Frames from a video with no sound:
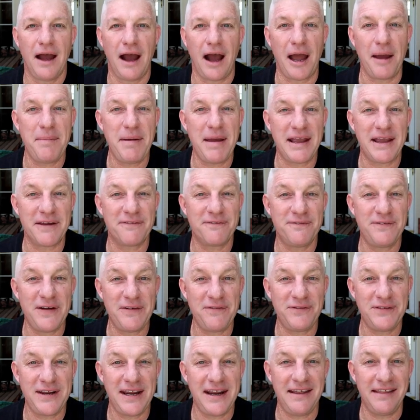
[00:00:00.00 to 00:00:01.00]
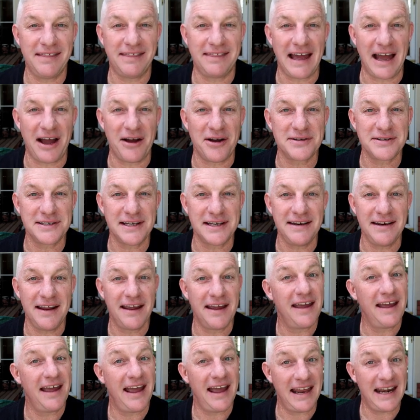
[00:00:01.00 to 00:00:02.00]
I make it fifteen thousand,
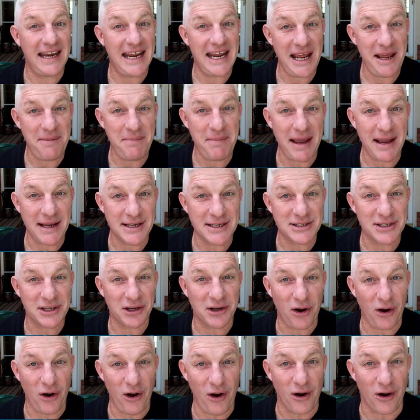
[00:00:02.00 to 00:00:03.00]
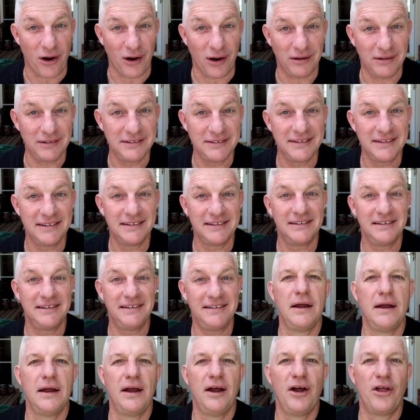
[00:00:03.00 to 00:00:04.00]
and he makes the call.
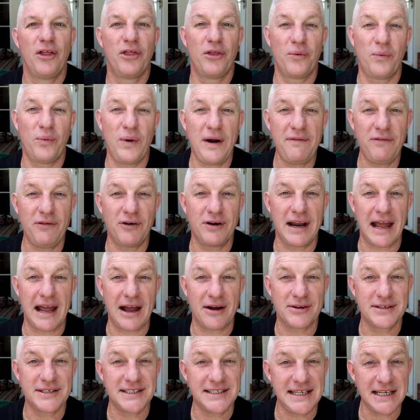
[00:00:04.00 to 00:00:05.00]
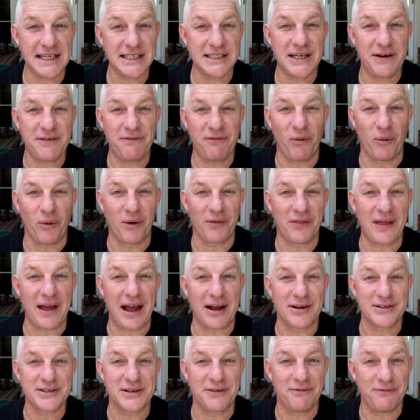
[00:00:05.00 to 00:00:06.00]
The river now, sixty-four
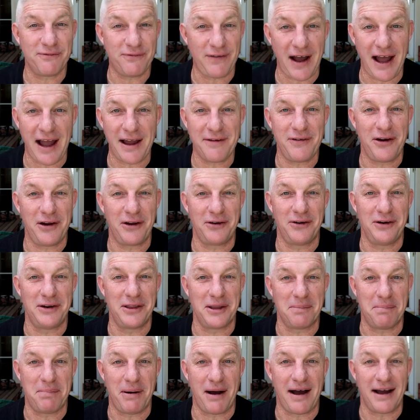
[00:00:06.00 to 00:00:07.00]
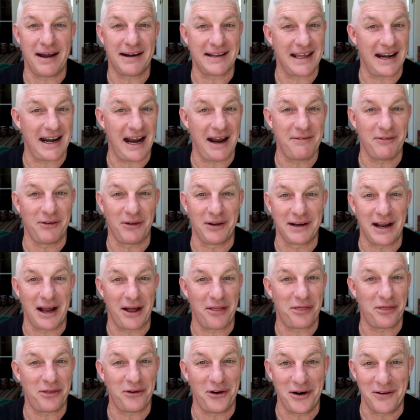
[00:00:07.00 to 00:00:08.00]
thousand five hundred in the pot, and I've only
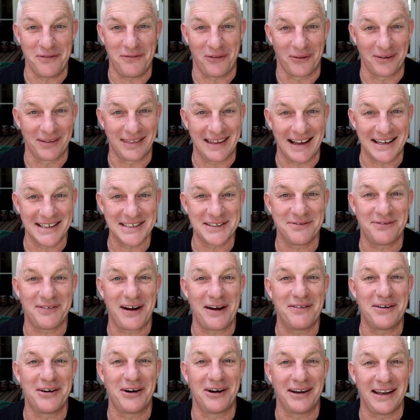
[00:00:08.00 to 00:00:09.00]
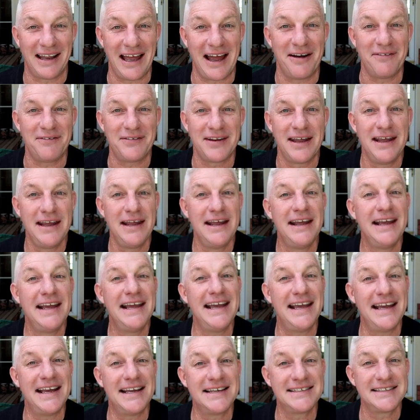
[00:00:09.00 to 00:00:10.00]
got thirty-four thousand five hundred left,
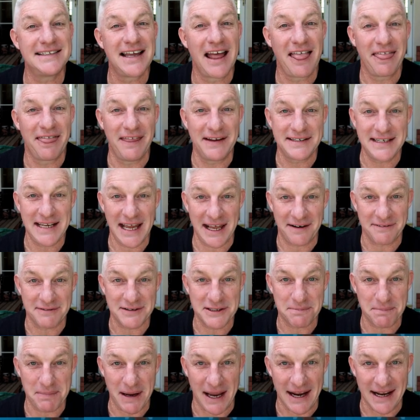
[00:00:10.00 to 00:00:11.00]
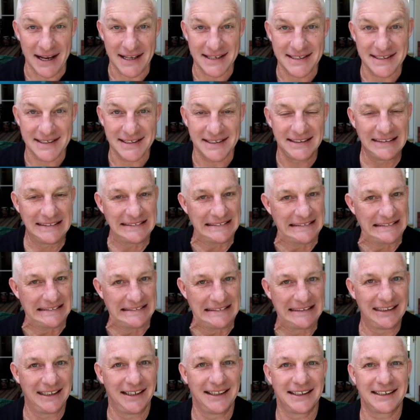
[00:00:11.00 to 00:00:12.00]
is the ten of spades.
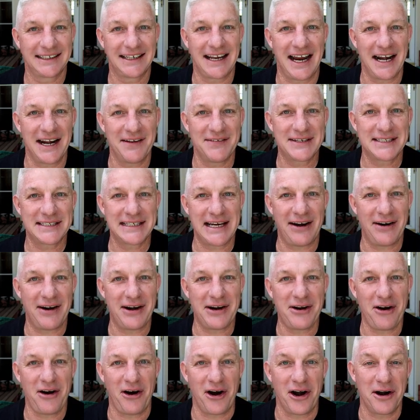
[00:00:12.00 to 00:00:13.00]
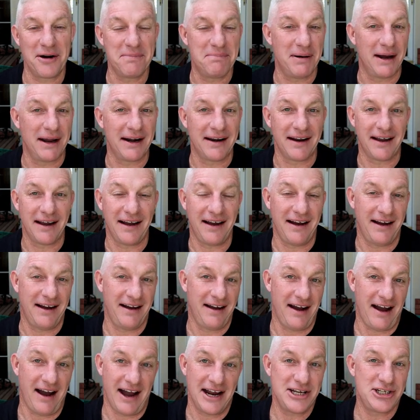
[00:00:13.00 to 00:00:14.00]
Kind of a scary card, but
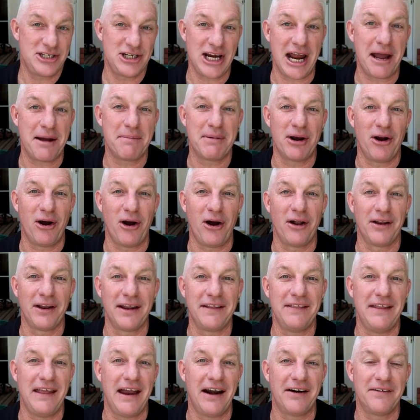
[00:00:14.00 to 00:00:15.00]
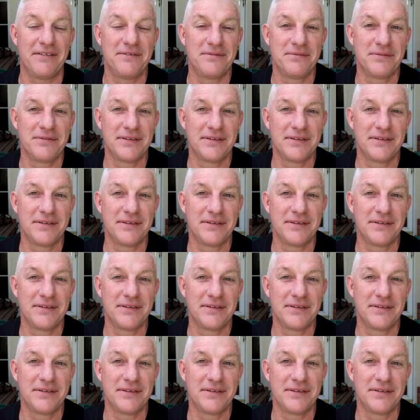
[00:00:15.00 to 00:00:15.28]
I jam it all in there.